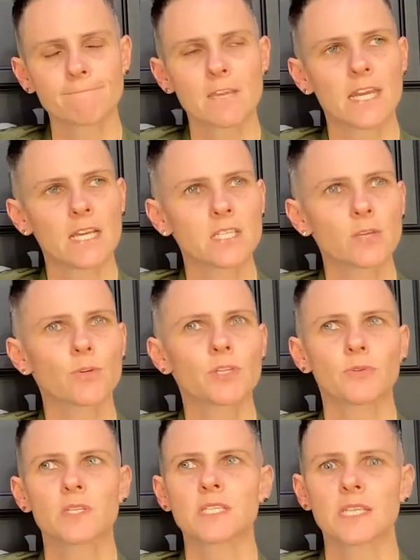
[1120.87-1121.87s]
and as they were
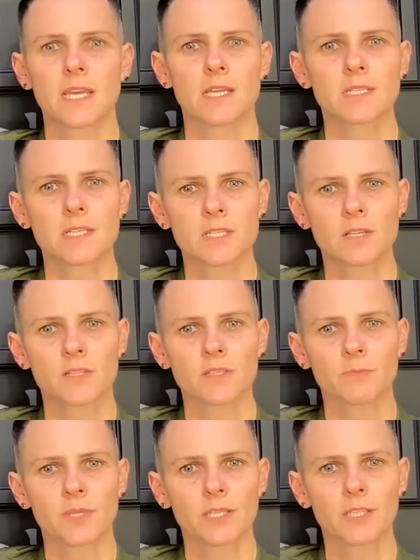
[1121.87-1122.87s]
doing scans, they saw
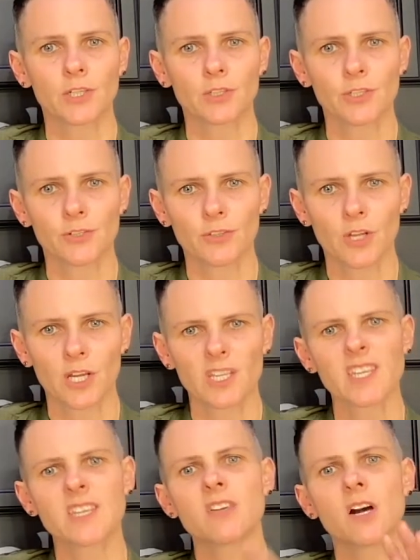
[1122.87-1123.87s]
something little in her lung.
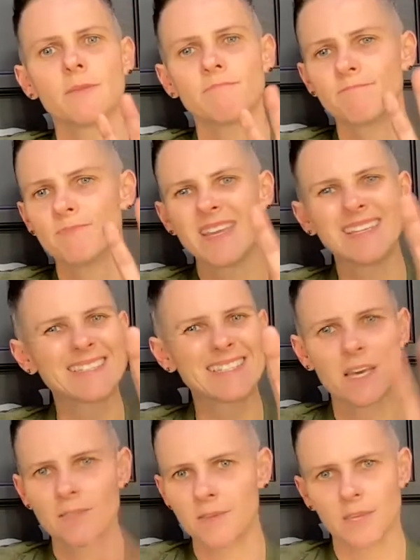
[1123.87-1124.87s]
They thought, it's
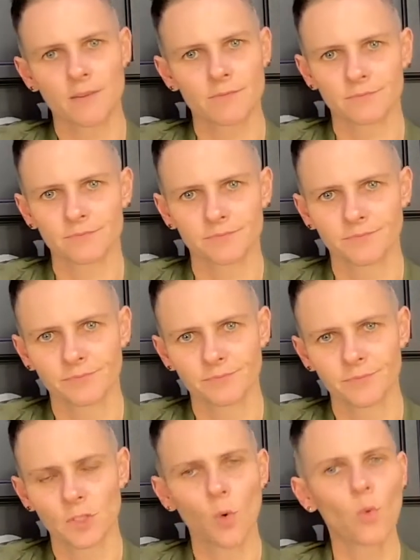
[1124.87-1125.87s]
nothing.
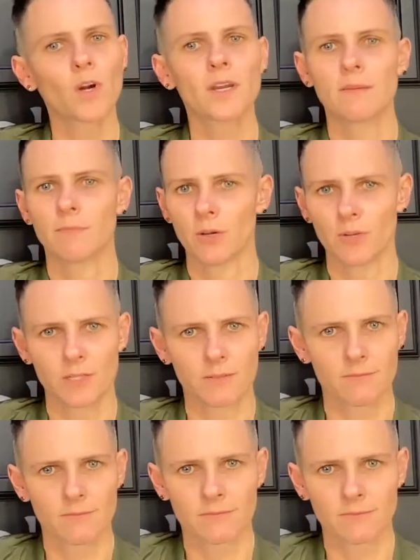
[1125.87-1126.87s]
Don't worry about it.
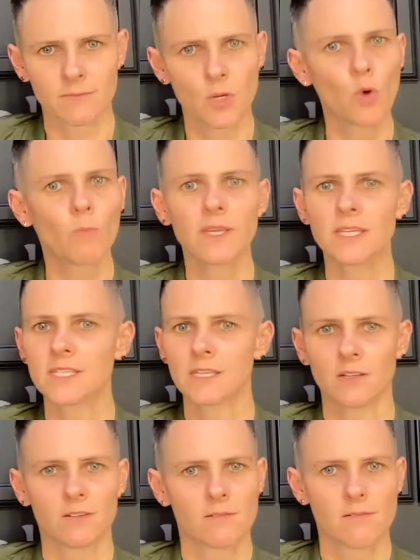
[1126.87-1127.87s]
No big
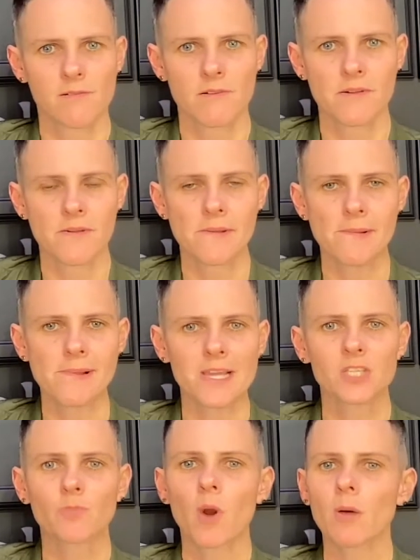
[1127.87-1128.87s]
deal.
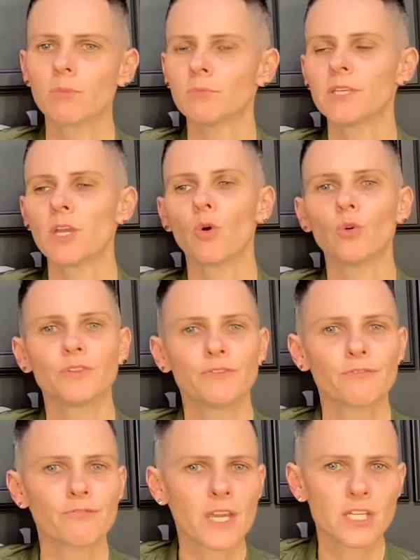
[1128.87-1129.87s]
It's probably old
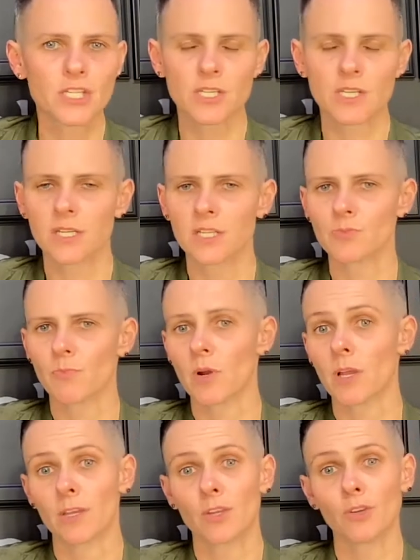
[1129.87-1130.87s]
infection. It's
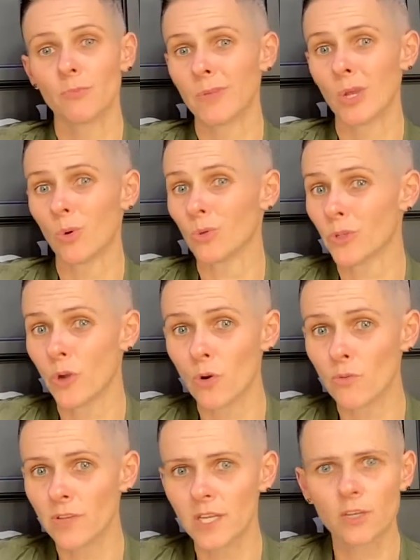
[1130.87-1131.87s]
pro- it could be old
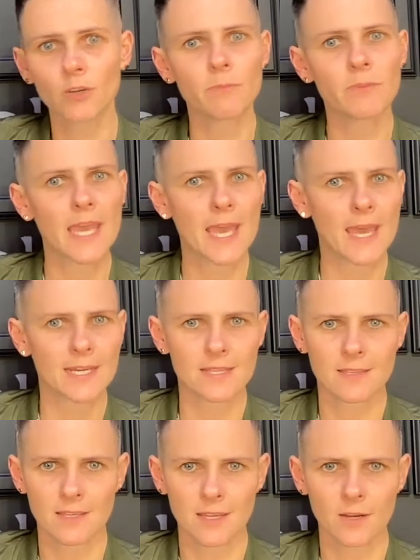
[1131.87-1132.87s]
COVID. It could be
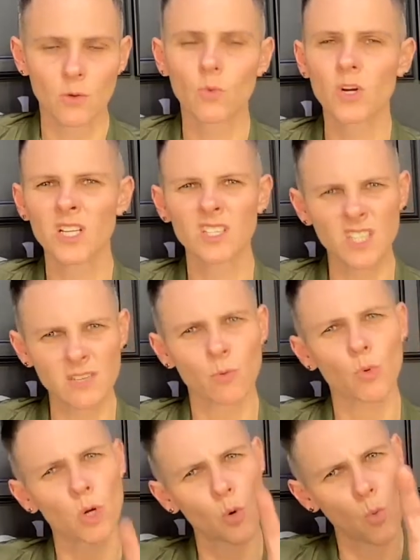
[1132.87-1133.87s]
anything. We're going to leave it.
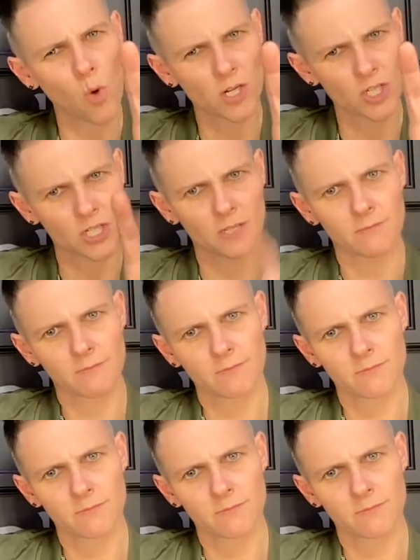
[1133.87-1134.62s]
We're going to watch it.